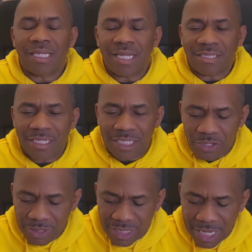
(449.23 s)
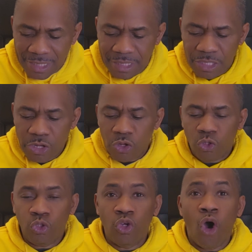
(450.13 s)
Another translation says,
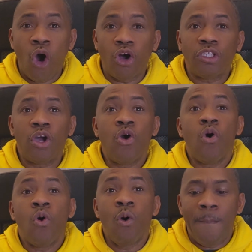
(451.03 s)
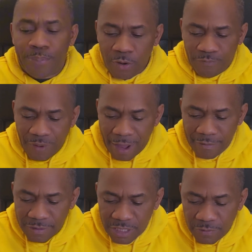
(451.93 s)
God, who
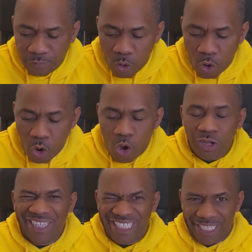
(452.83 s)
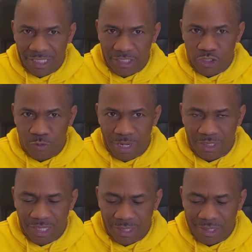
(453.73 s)
provides for all needs,
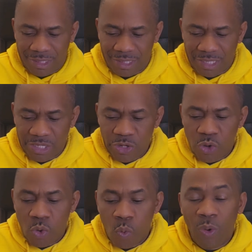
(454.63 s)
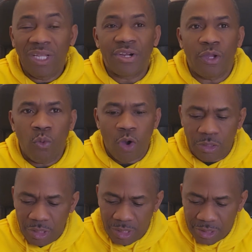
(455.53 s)
human needs, will
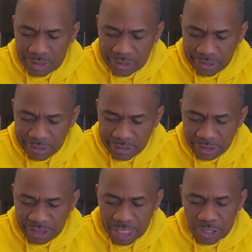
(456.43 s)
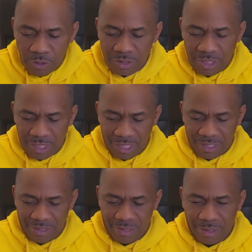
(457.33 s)
reward
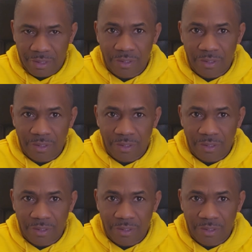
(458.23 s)
generosity.